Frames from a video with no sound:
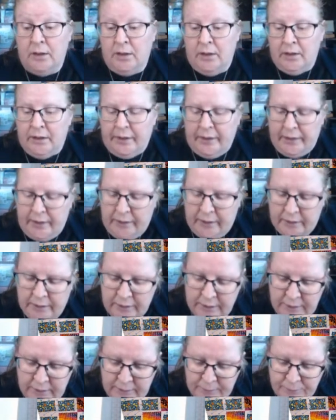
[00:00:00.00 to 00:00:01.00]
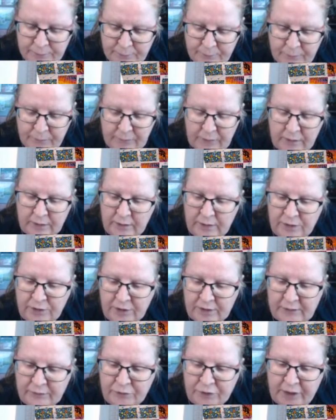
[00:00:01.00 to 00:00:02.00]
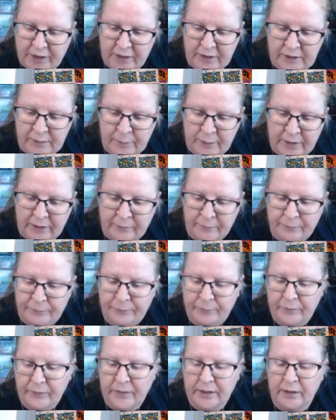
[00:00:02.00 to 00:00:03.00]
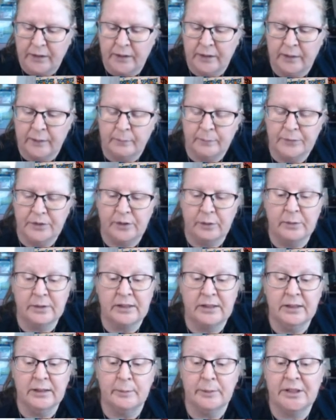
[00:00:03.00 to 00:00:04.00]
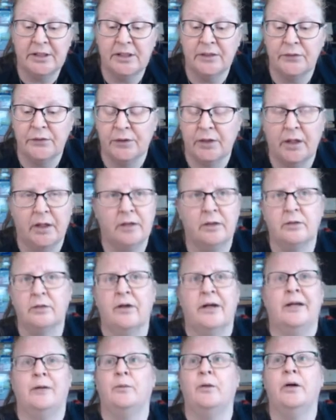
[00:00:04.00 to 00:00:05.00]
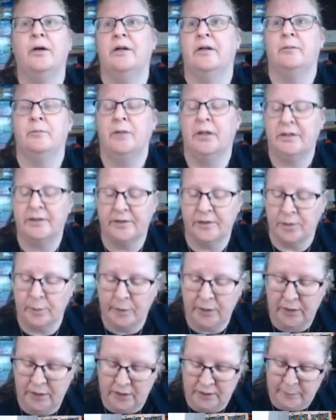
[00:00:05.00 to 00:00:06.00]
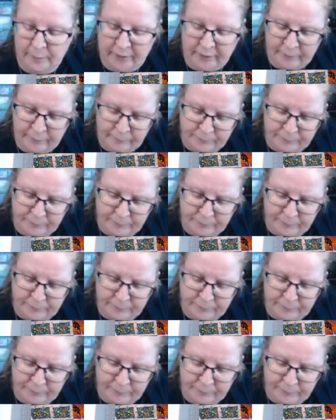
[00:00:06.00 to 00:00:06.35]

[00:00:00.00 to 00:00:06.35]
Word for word: yeah, it just left your head spinning. So he's a little bit different. I don't know why my sister picked this man.